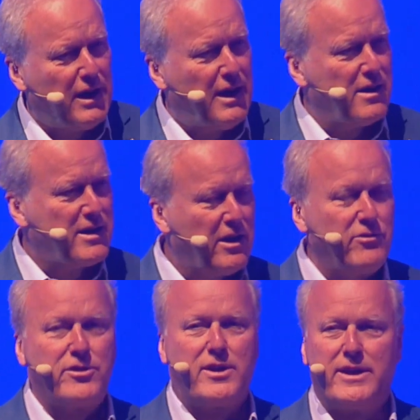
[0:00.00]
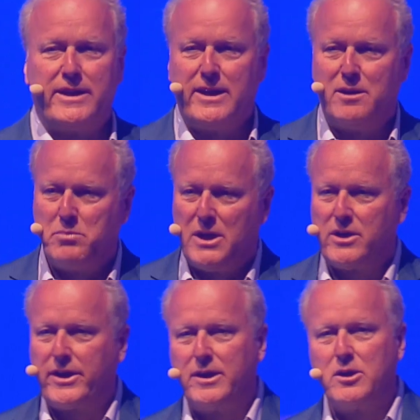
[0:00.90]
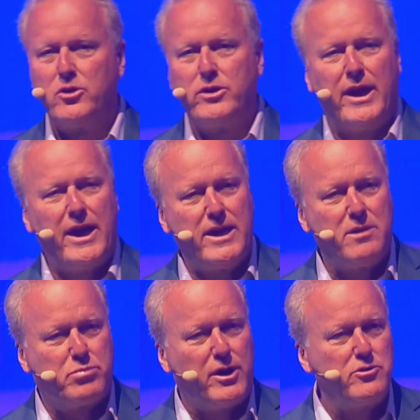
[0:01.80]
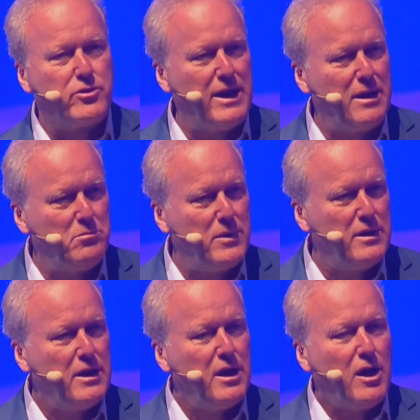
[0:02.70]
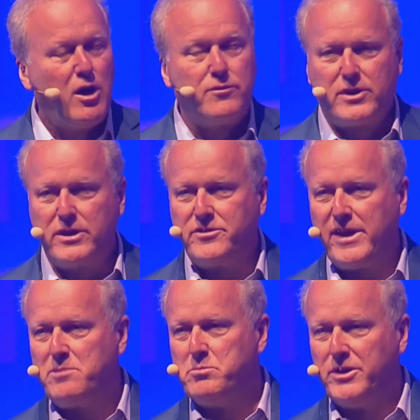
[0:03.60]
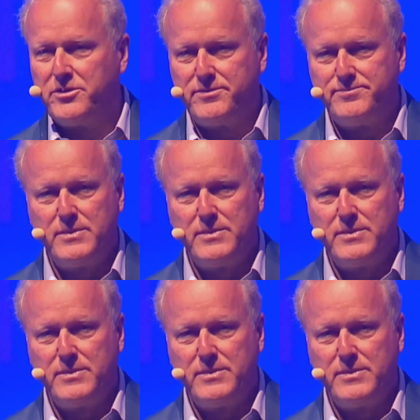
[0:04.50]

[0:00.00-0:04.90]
are currently embarking on a program of containment,